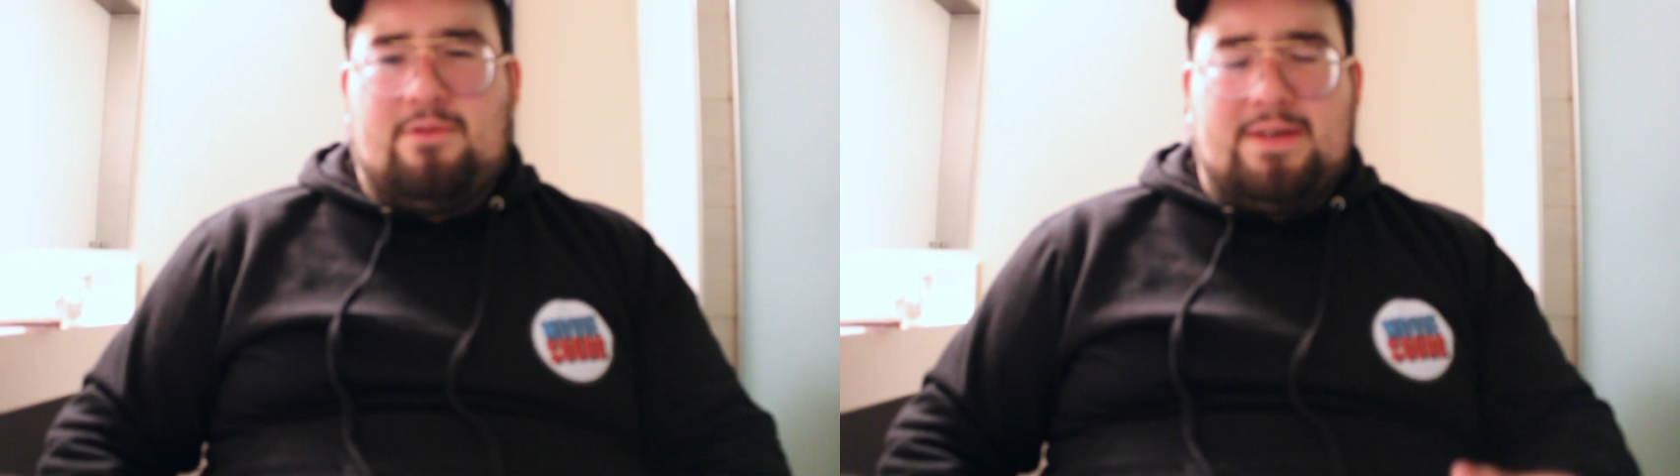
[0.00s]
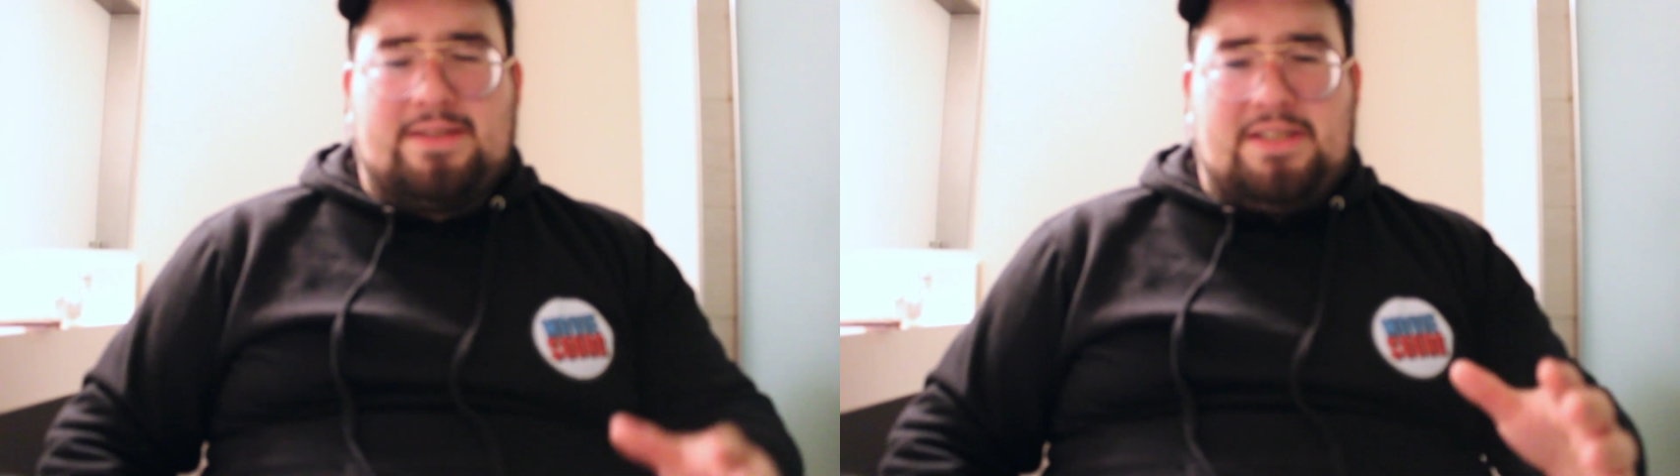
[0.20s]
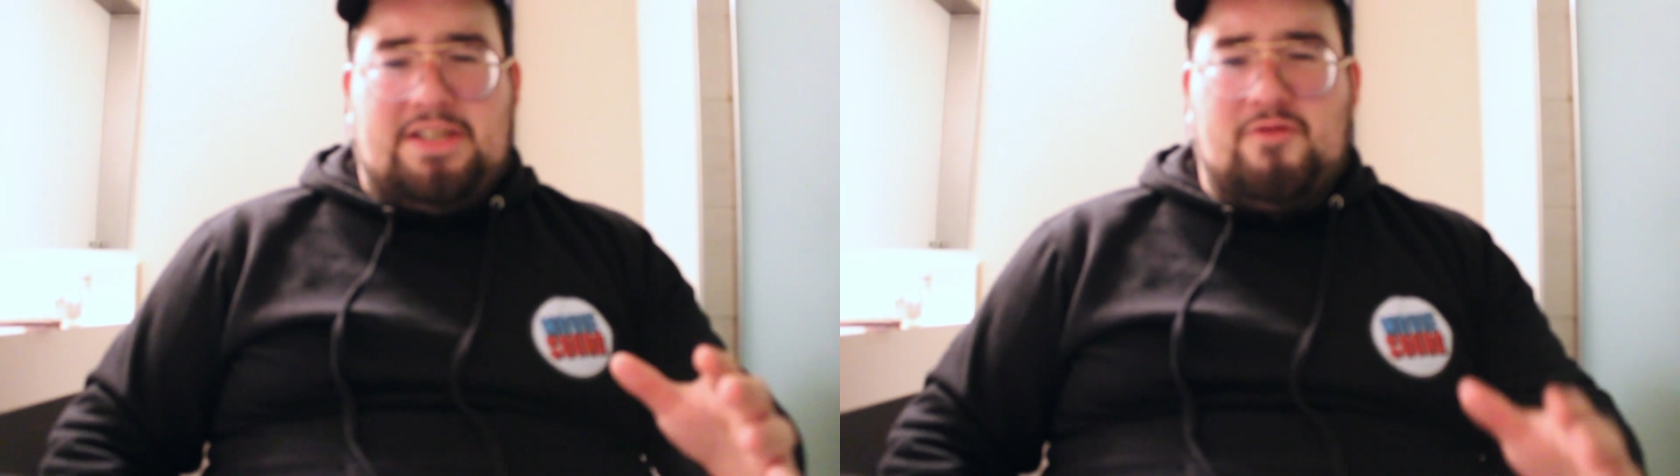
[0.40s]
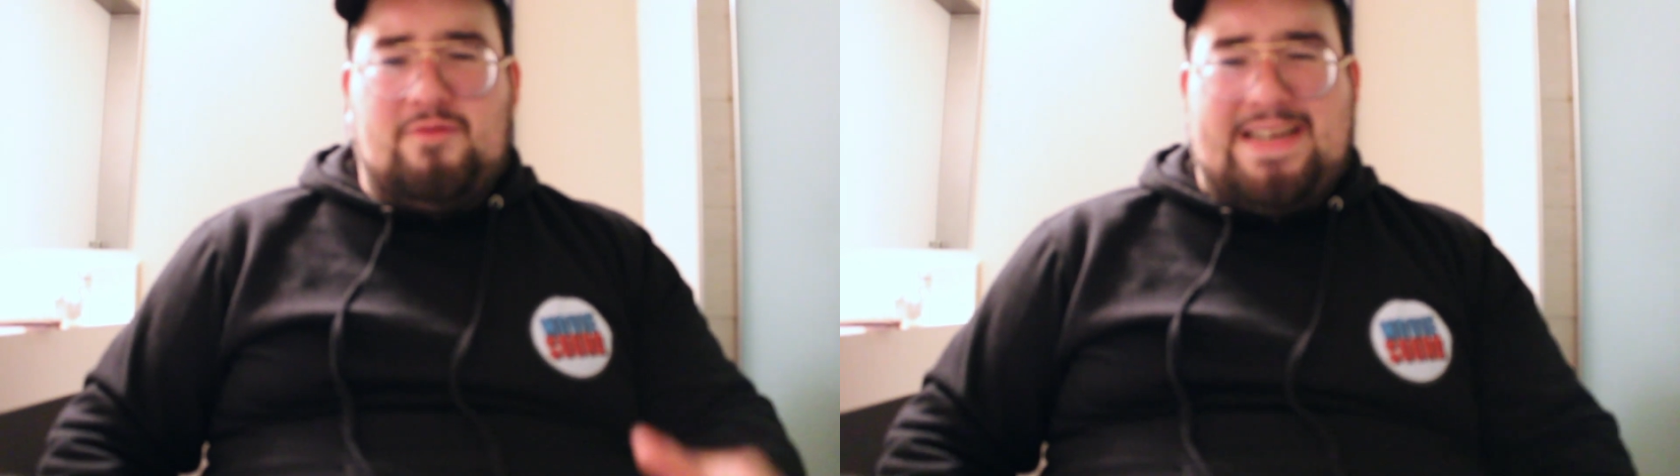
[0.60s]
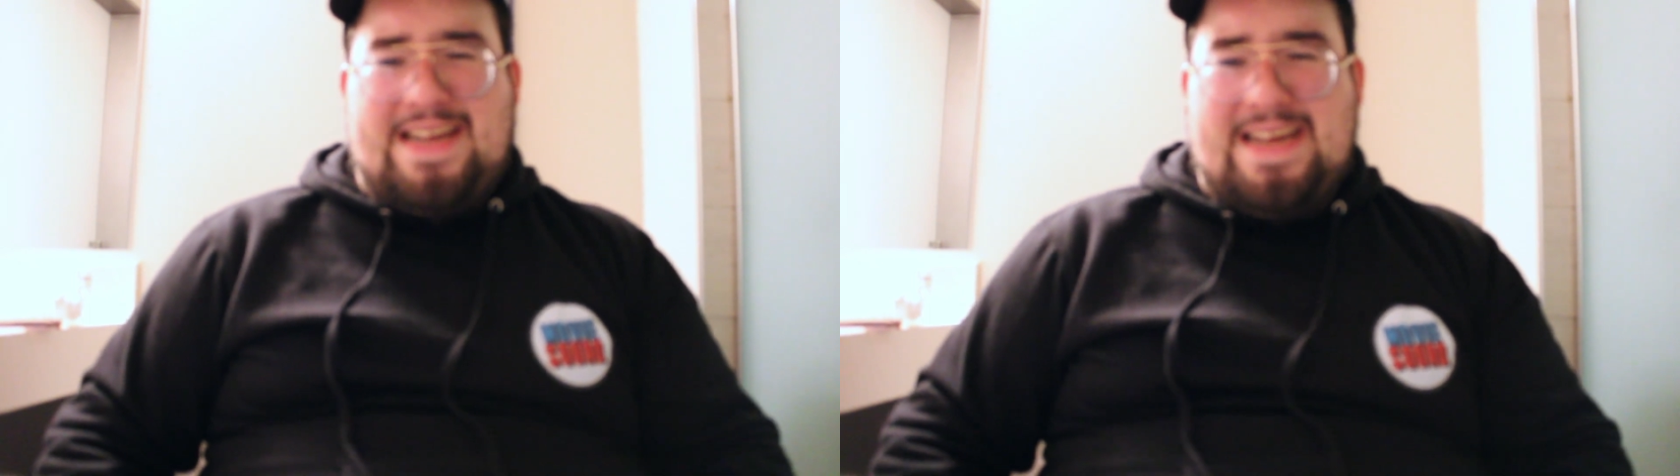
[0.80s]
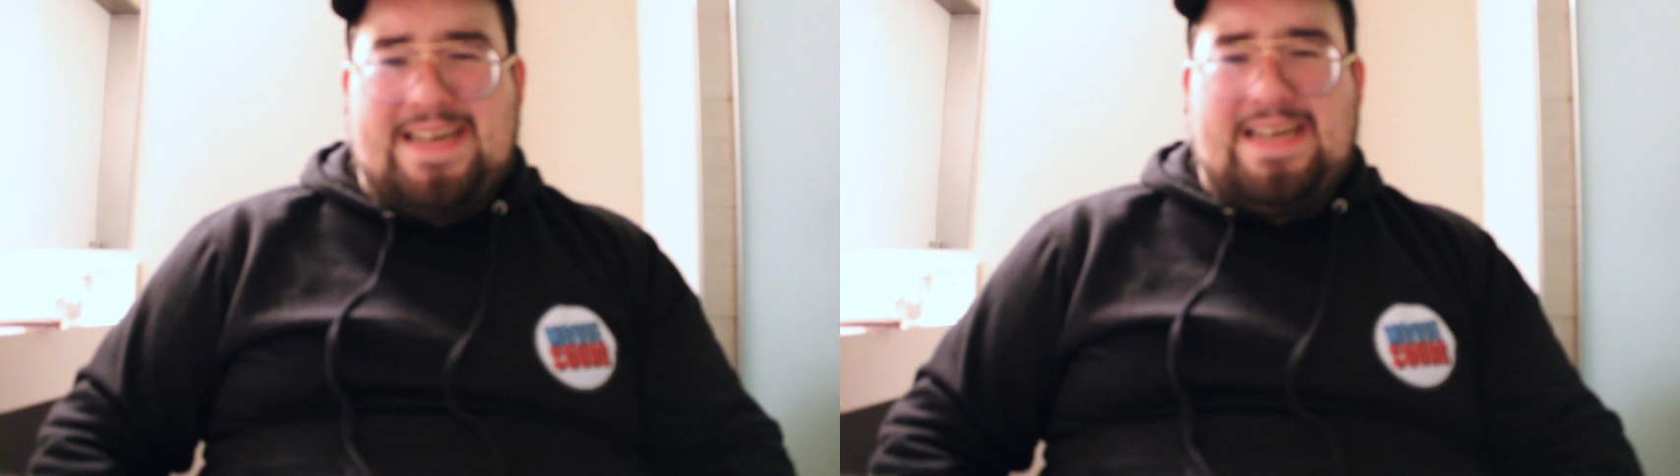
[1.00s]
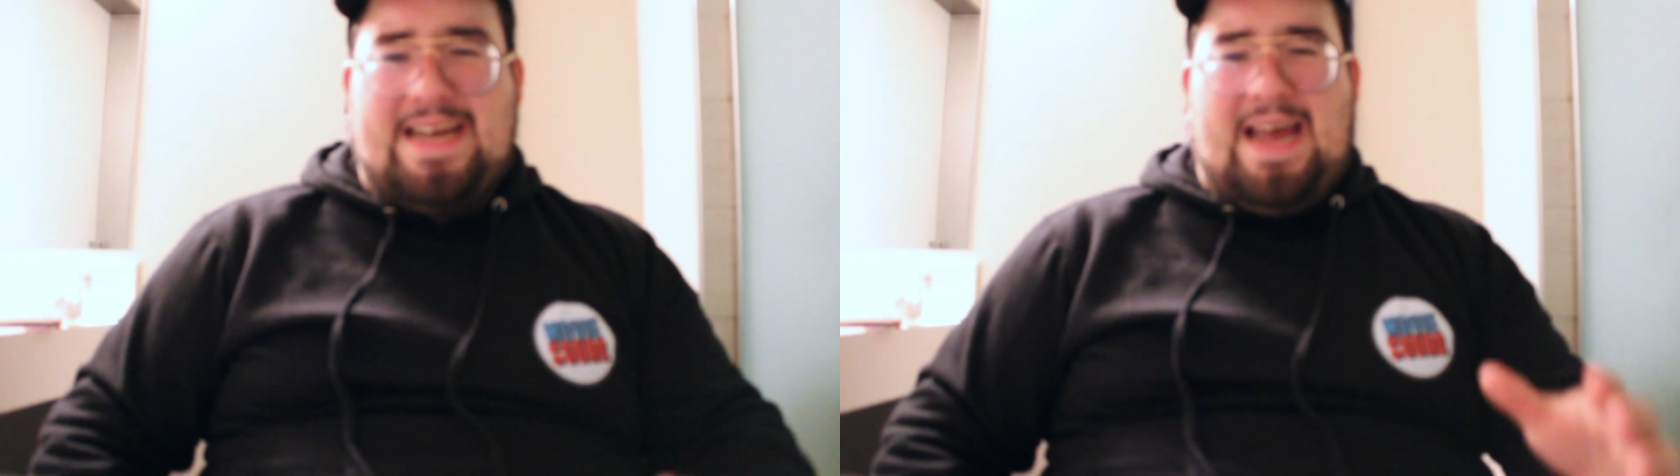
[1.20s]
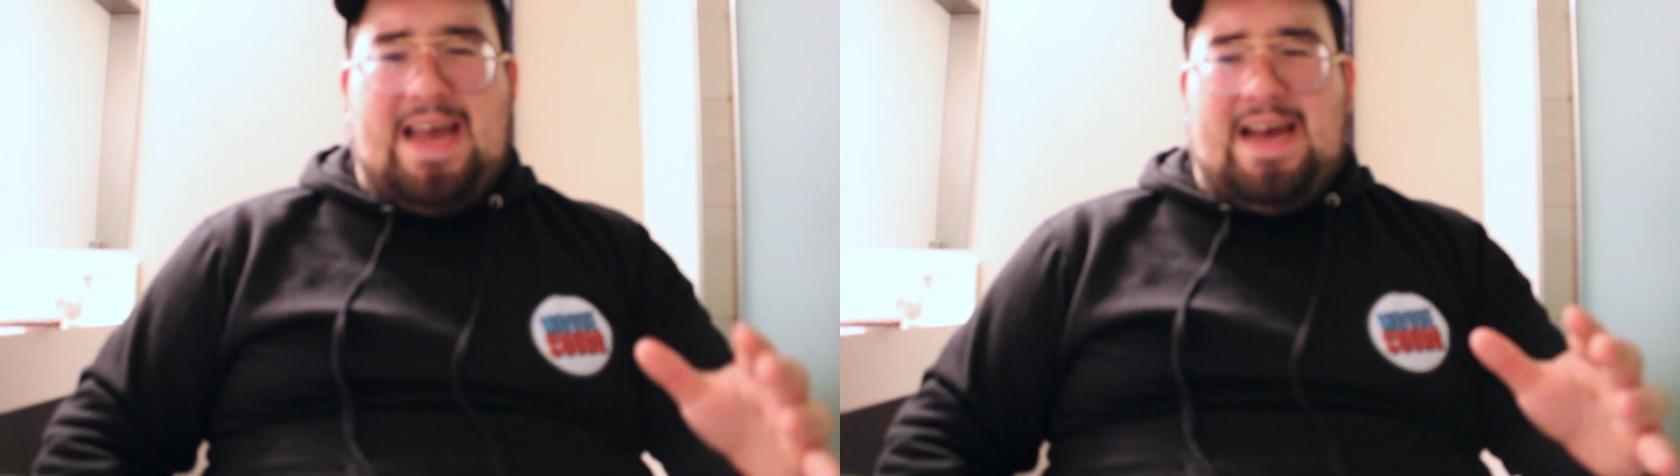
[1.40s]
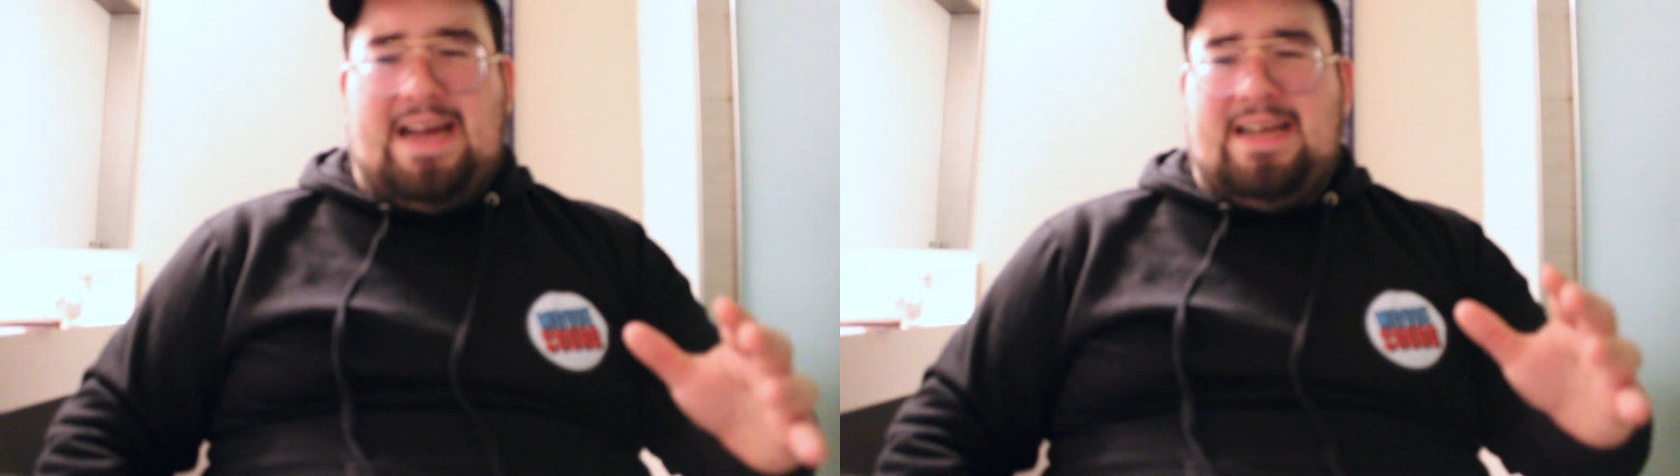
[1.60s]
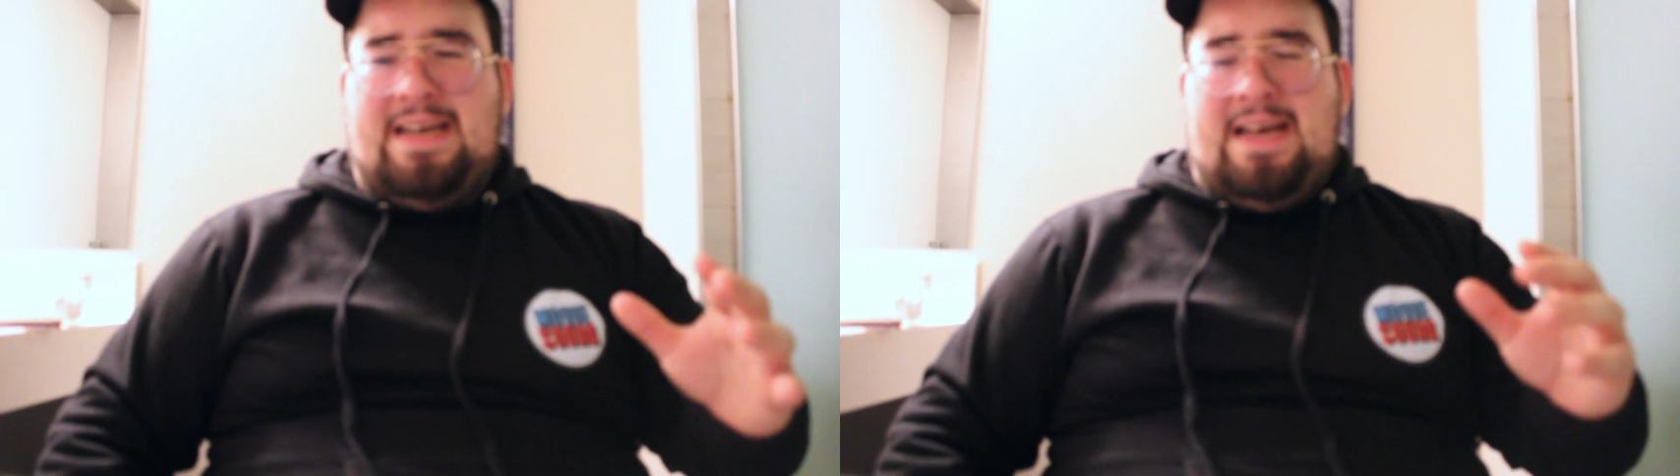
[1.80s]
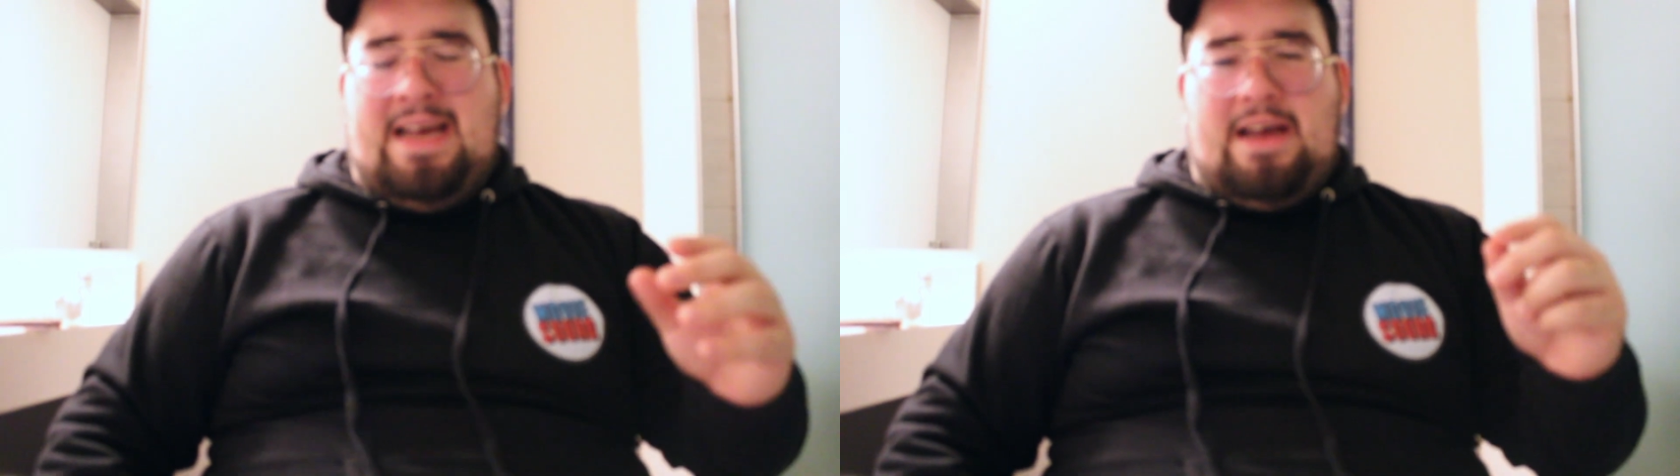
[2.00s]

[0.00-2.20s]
was unique and